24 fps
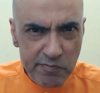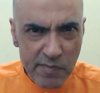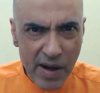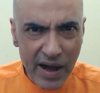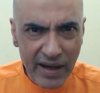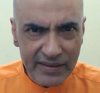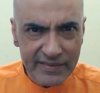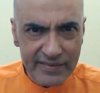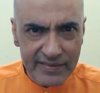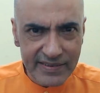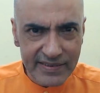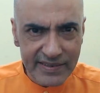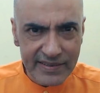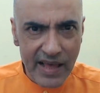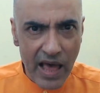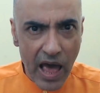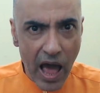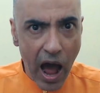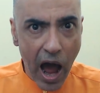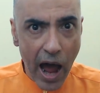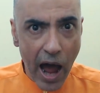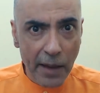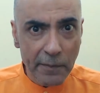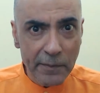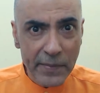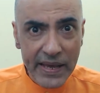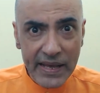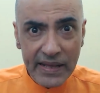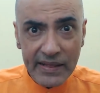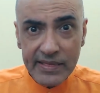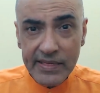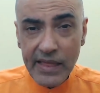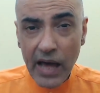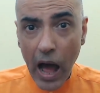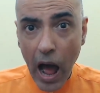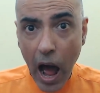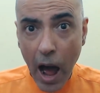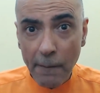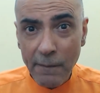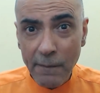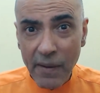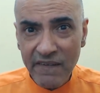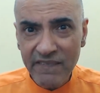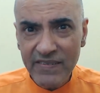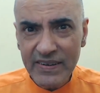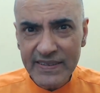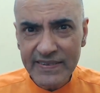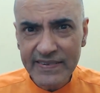months, I mean the
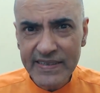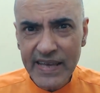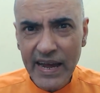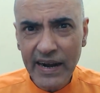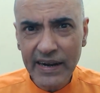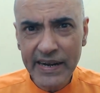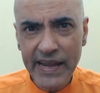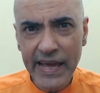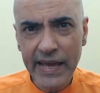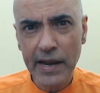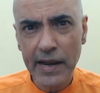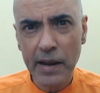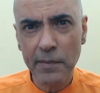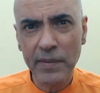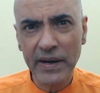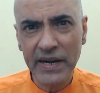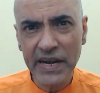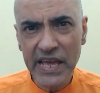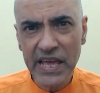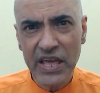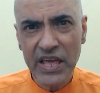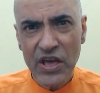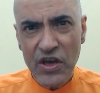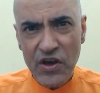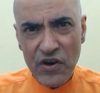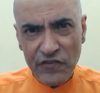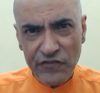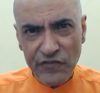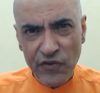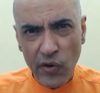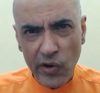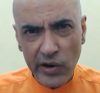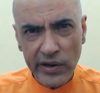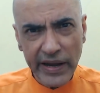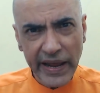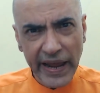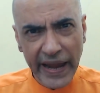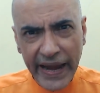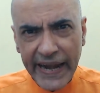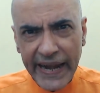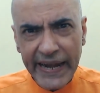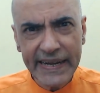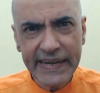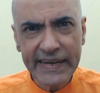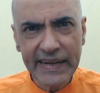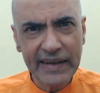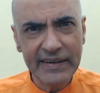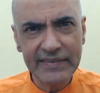Amavasya day remedy for
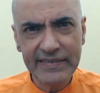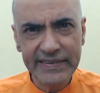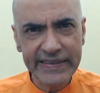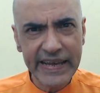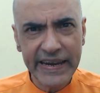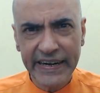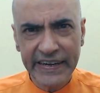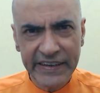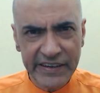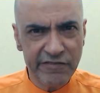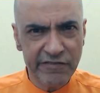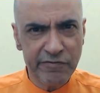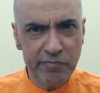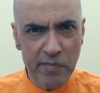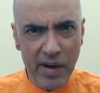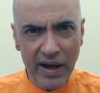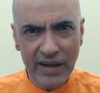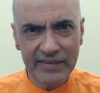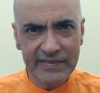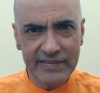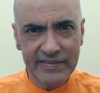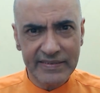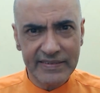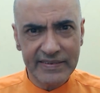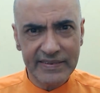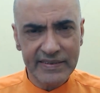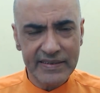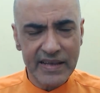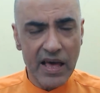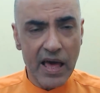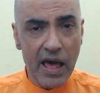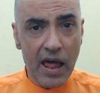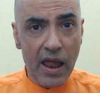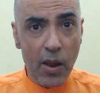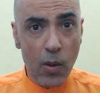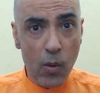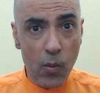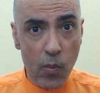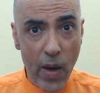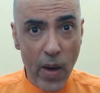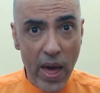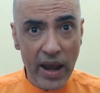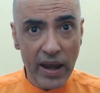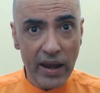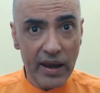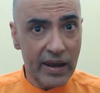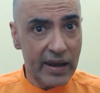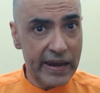8 consecutive months,
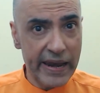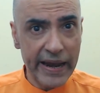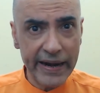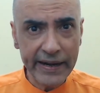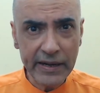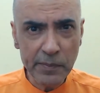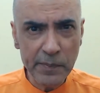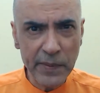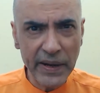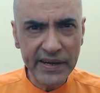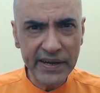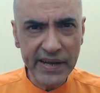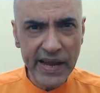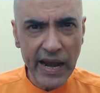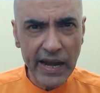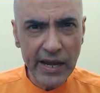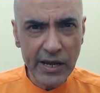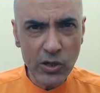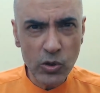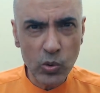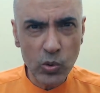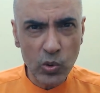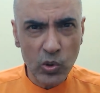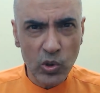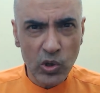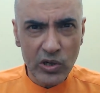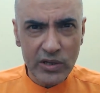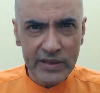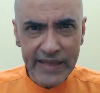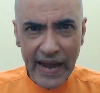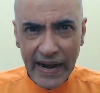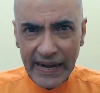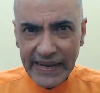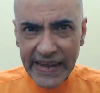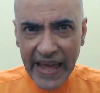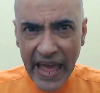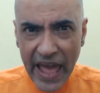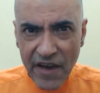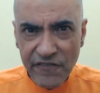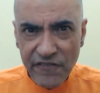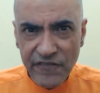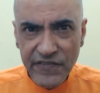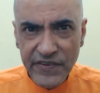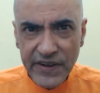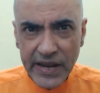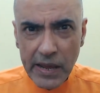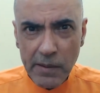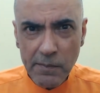well, let me tell you that
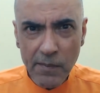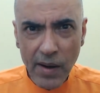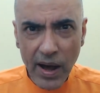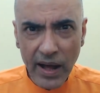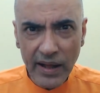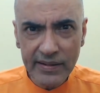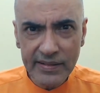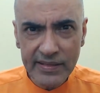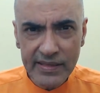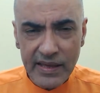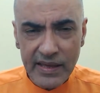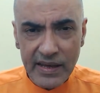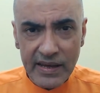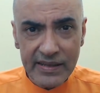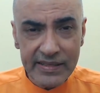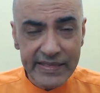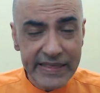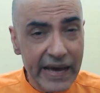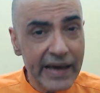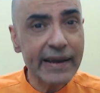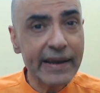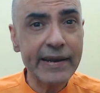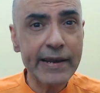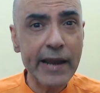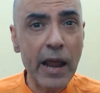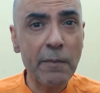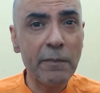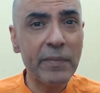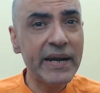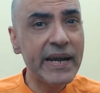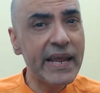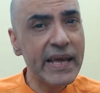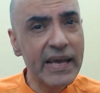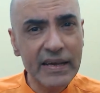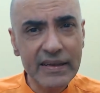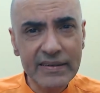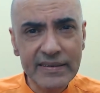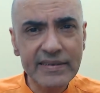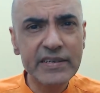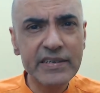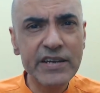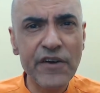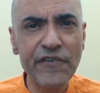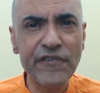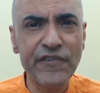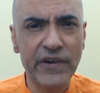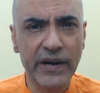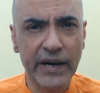every month the remedy is
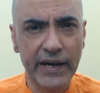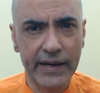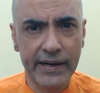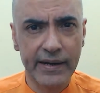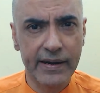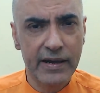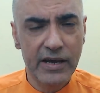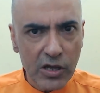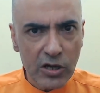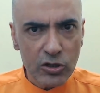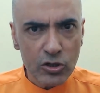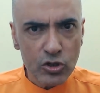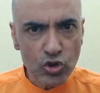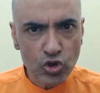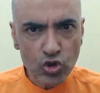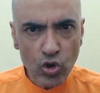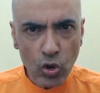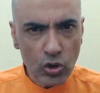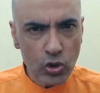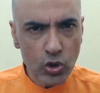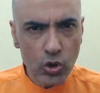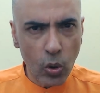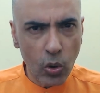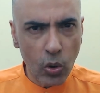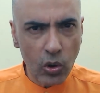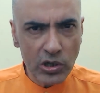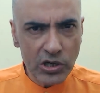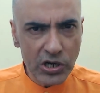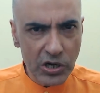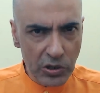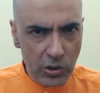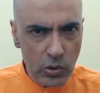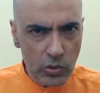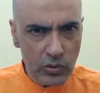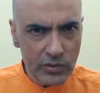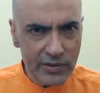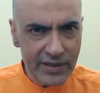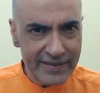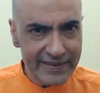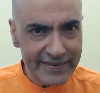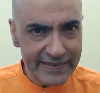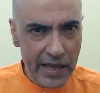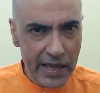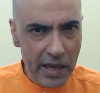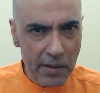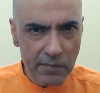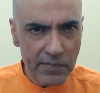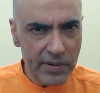different. So don't do the
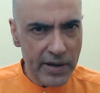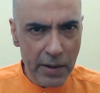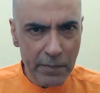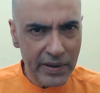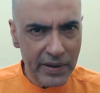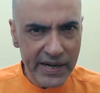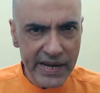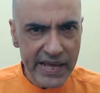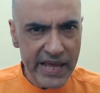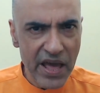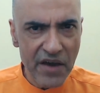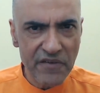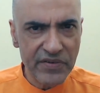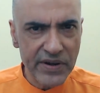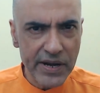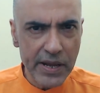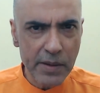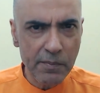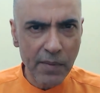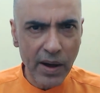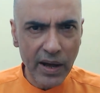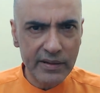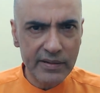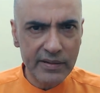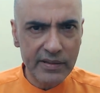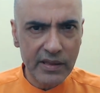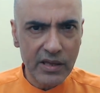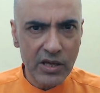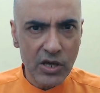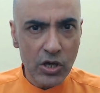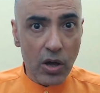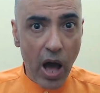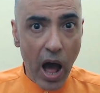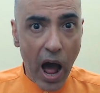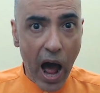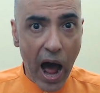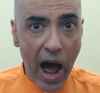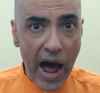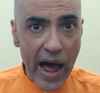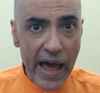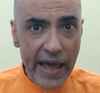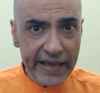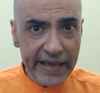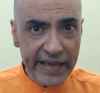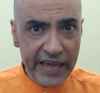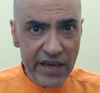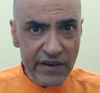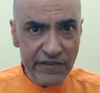same remedy every month.
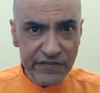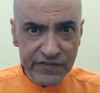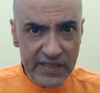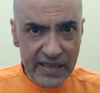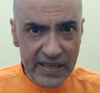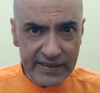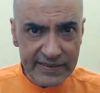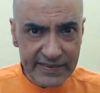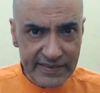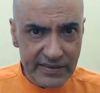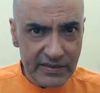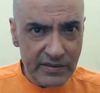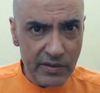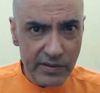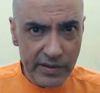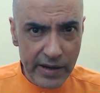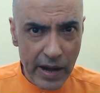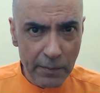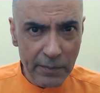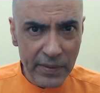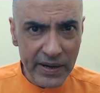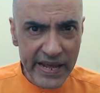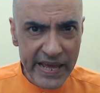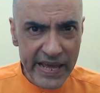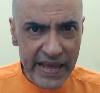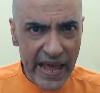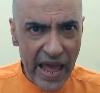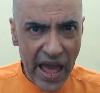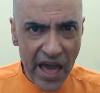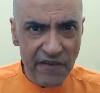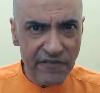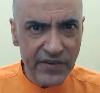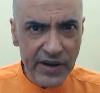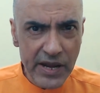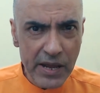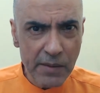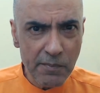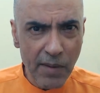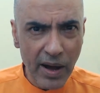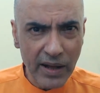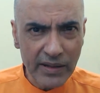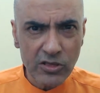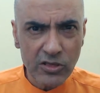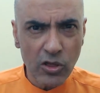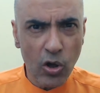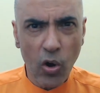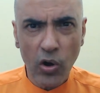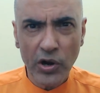I give this remedy every
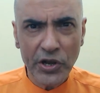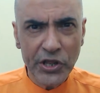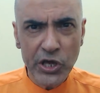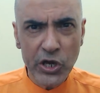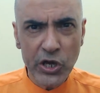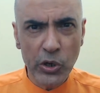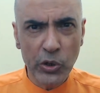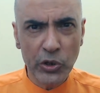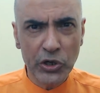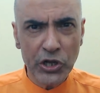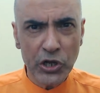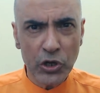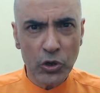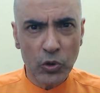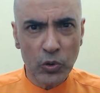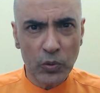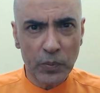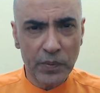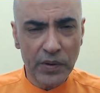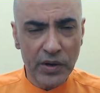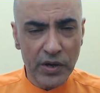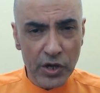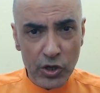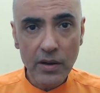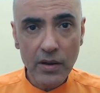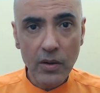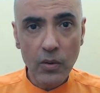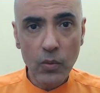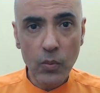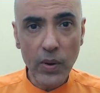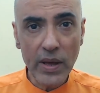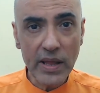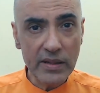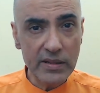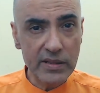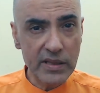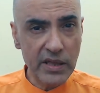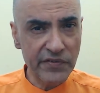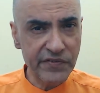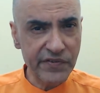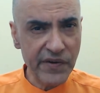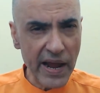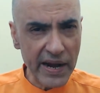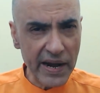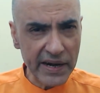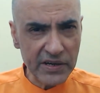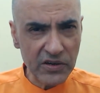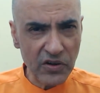month on YouTube. Well, the
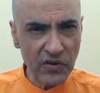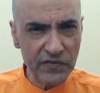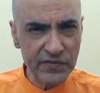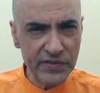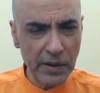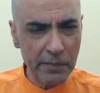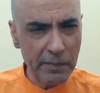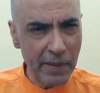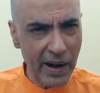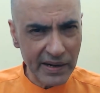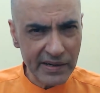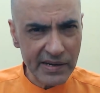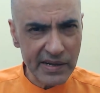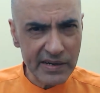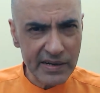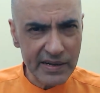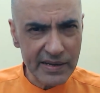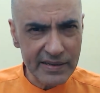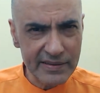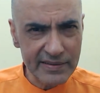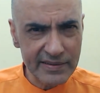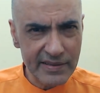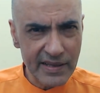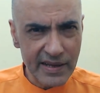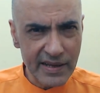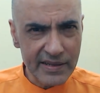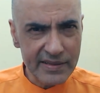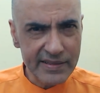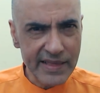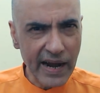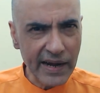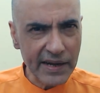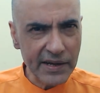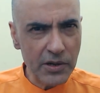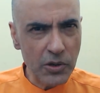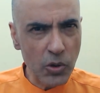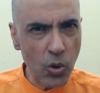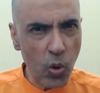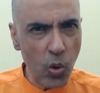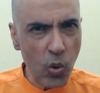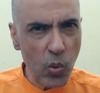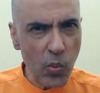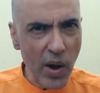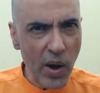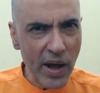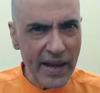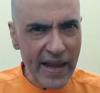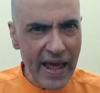fact of the matter is that no
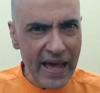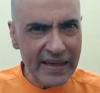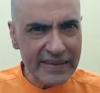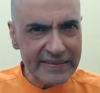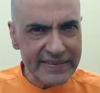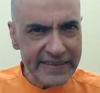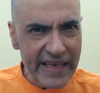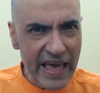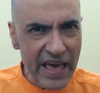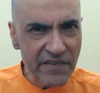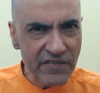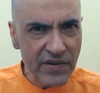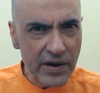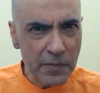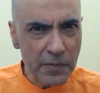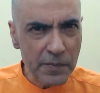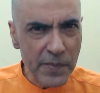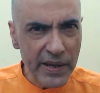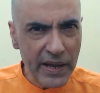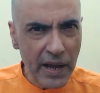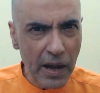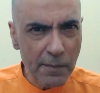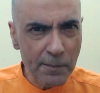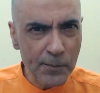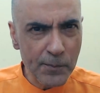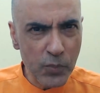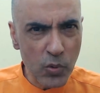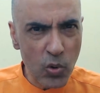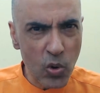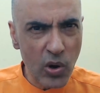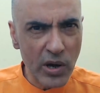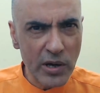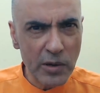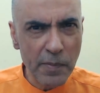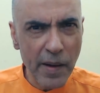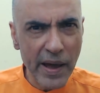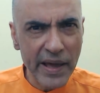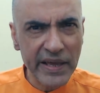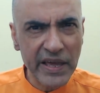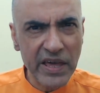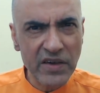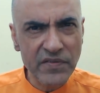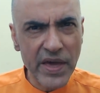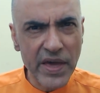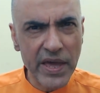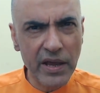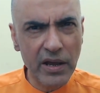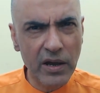one has ever become poor by
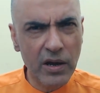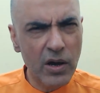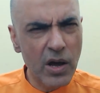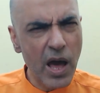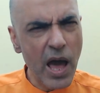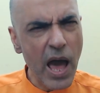giving.